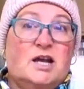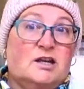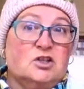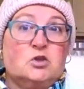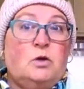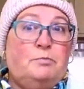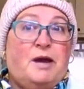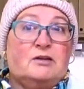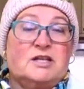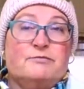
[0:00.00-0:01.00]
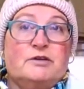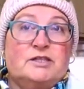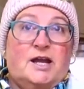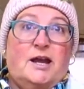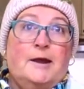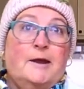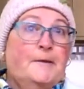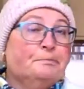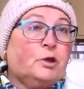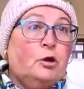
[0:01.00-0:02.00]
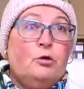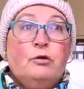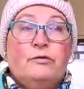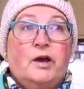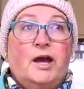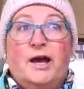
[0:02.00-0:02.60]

I can sweep out every day, hoover,